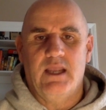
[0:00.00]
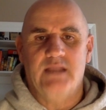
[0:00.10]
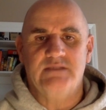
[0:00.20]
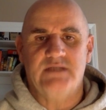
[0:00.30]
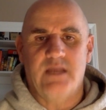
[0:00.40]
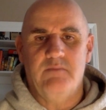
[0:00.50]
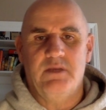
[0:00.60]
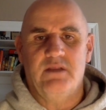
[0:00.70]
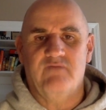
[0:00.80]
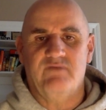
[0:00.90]
And today
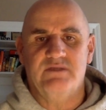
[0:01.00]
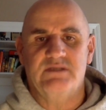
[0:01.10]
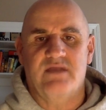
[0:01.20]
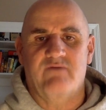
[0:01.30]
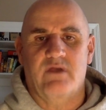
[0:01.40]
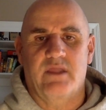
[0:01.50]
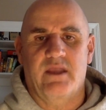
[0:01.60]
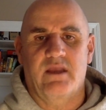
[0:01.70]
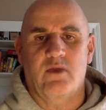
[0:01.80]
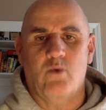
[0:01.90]
being the feast day of Our
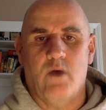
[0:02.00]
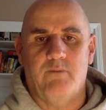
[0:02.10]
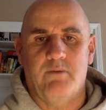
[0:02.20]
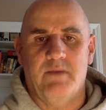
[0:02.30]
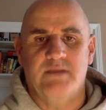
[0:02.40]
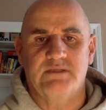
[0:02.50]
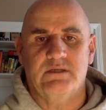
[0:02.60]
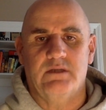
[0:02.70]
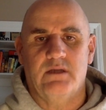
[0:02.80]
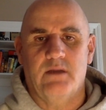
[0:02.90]
Lady, Aquapa makes it
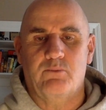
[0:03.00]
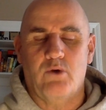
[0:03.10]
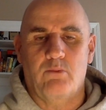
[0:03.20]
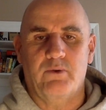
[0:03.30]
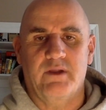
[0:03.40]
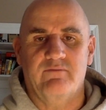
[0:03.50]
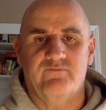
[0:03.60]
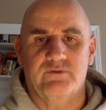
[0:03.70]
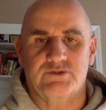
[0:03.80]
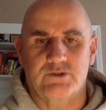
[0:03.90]
appropriate
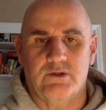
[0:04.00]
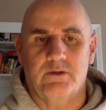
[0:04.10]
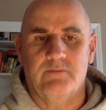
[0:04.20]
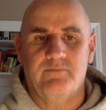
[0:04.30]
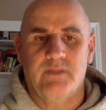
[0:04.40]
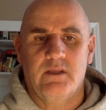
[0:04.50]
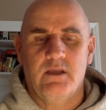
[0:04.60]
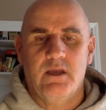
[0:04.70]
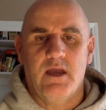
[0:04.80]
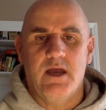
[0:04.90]
for sure.
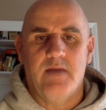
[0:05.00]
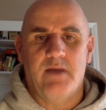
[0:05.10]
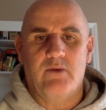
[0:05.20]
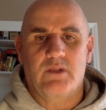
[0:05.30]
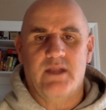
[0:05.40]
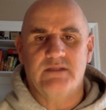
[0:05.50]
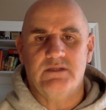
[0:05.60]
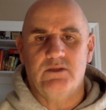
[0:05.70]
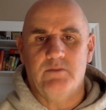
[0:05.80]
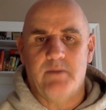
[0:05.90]
Um, I would like to
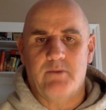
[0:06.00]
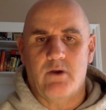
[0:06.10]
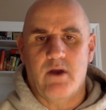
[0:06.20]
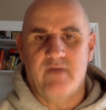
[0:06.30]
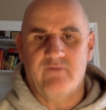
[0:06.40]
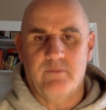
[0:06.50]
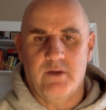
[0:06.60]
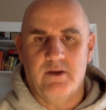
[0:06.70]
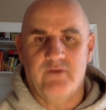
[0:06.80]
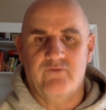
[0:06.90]
do the Memorare for
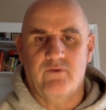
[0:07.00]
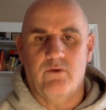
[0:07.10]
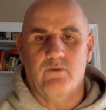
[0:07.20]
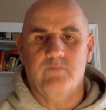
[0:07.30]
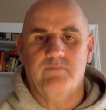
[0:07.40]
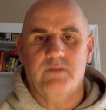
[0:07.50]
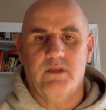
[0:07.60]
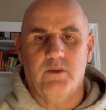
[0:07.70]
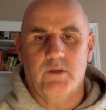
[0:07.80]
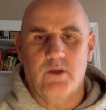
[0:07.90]
Mary, so
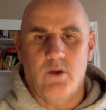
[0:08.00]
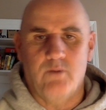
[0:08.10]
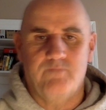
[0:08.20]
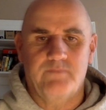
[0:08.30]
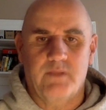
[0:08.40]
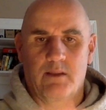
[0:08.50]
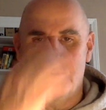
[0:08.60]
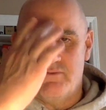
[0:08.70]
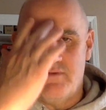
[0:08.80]
here we go. Amen.